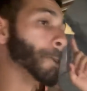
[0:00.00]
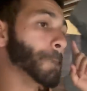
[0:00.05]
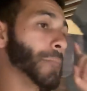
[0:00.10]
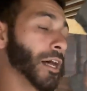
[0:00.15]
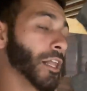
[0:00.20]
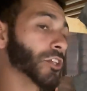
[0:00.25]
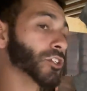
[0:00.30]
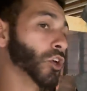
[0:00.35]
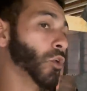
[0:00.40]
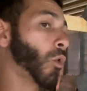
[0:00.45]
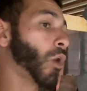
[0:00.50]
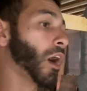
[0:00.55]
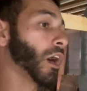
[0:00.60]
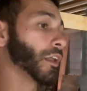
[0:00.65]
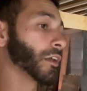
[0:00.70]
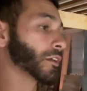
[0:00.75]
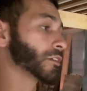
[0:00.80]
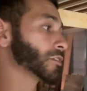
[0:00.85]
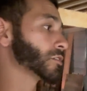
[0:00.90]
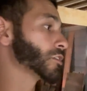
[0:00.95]
Bella's
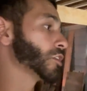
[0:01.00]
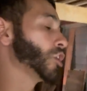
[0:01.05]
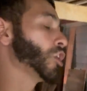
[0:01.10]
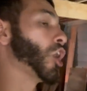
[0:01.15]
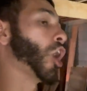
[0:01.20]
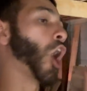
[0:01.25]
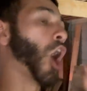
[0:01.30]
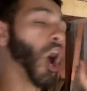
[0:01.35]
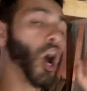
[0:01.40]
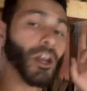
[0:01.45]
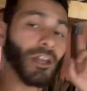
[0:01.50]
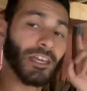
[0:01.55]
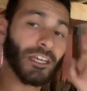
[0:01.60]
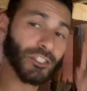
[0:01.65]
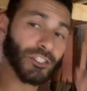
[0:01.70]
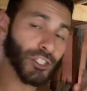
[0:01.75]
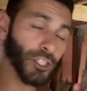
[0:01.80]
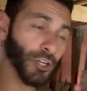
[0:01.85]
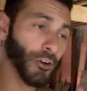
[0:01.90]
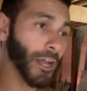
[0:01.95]
Aquatics on
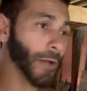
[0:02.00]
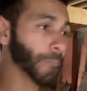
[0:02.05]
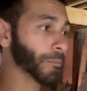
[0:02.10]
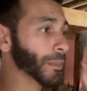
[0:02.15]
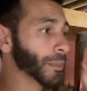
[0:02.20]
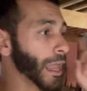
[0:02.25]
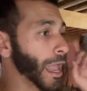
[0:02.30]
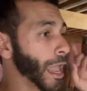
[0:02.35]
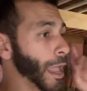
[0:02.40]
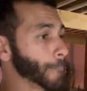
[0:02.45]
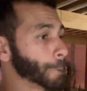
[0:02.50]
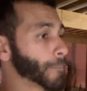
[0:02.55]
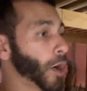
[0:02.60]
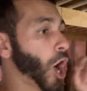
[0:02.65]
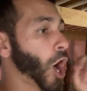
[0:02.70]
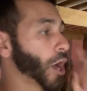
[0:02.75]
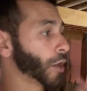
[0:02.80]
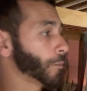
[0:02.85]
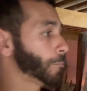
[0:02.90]
Instagram and Pond